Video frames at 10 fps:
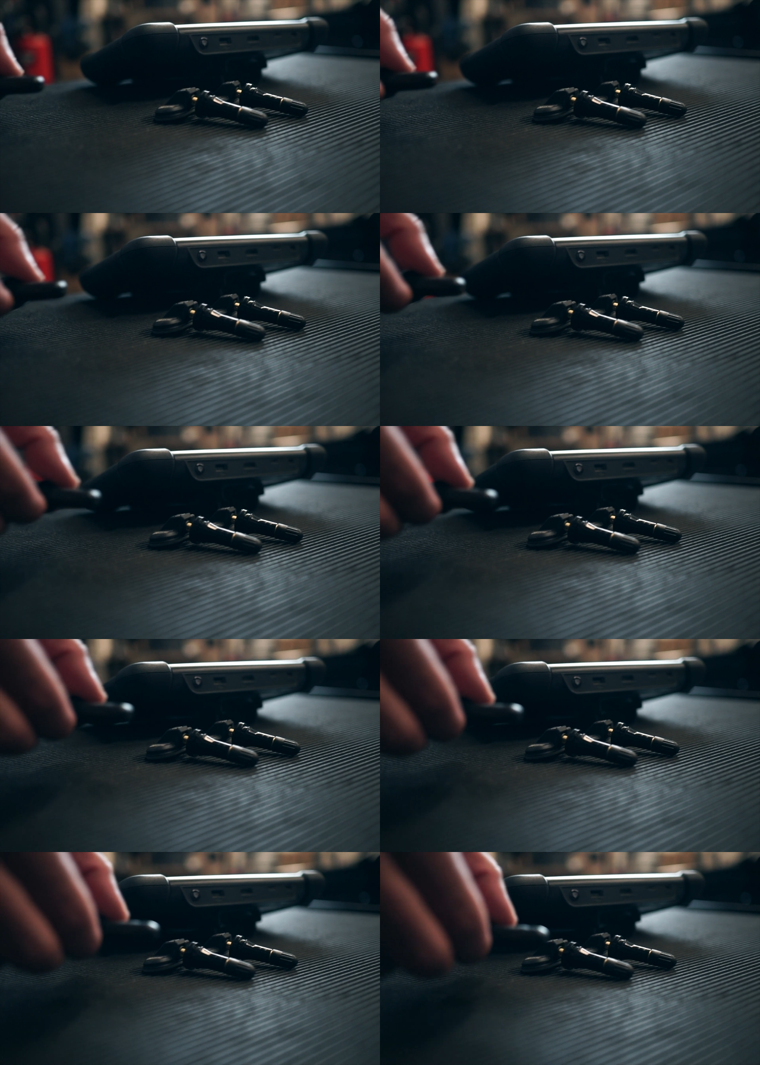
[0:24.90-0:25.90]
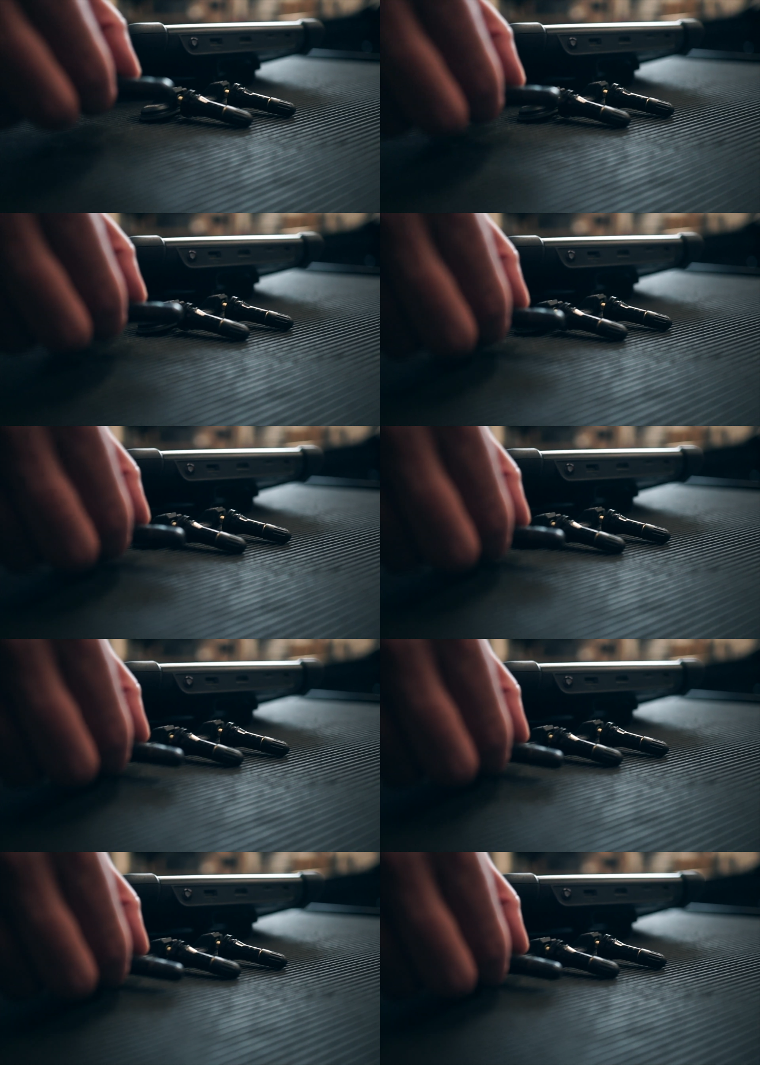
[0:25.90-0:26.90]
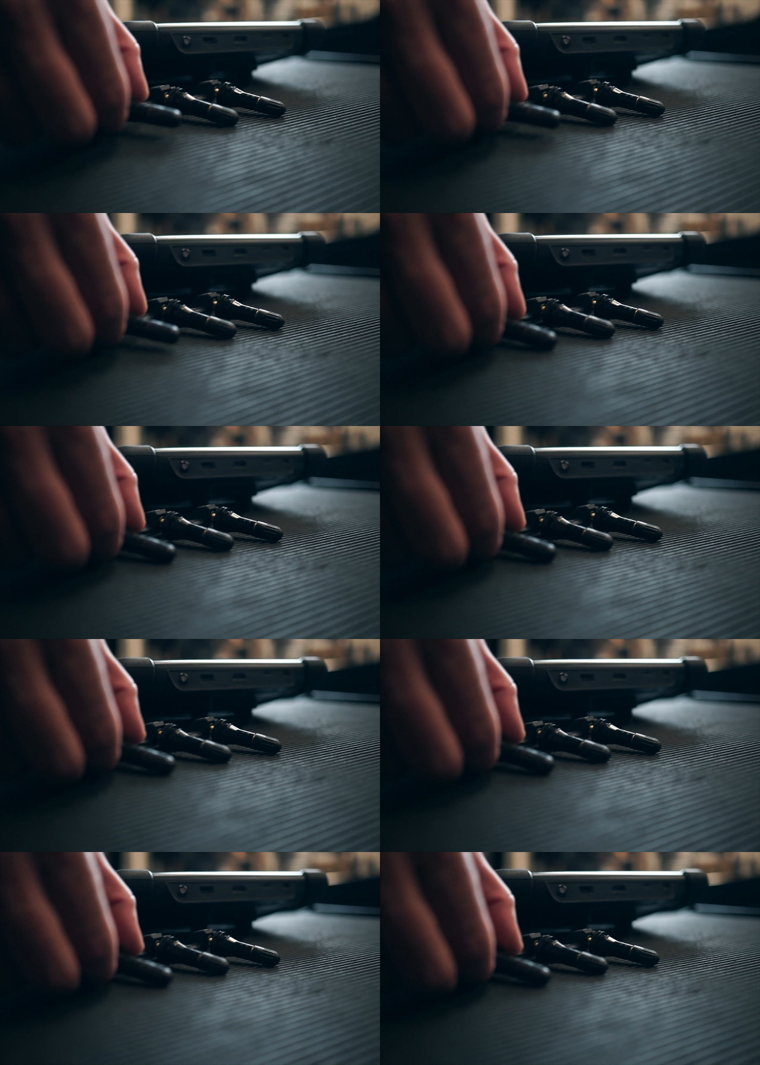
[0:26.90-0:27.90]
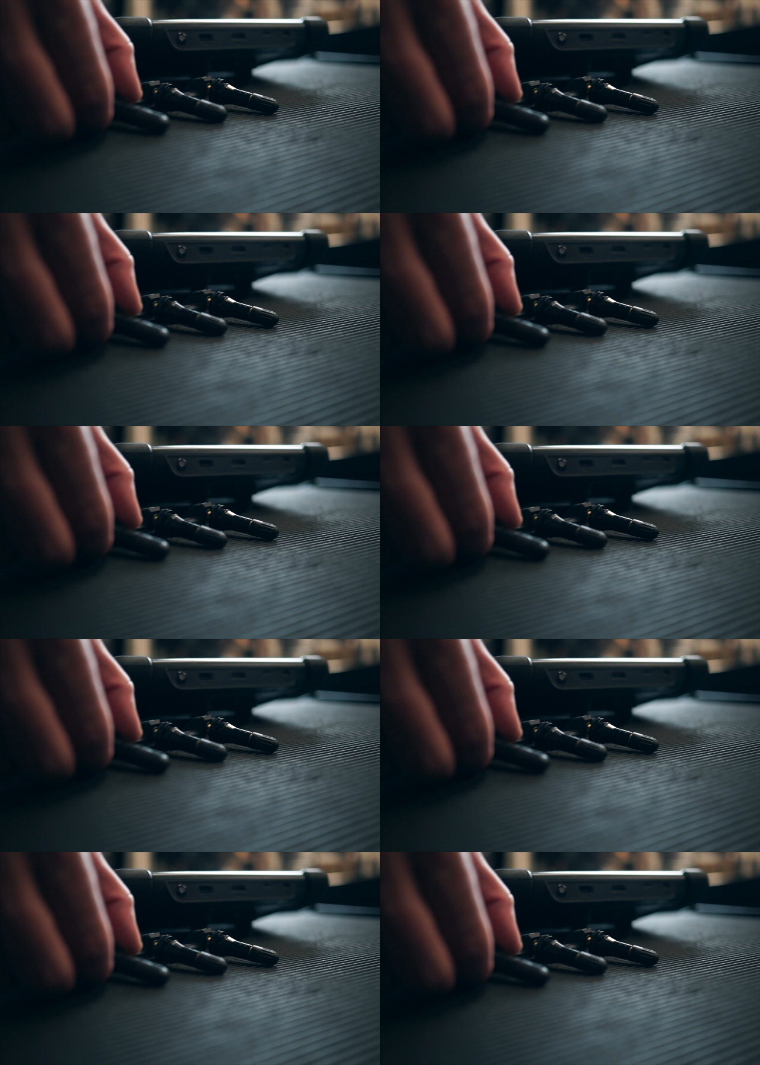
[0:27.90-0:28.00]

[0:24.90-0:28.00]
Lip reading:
(no speaker visible)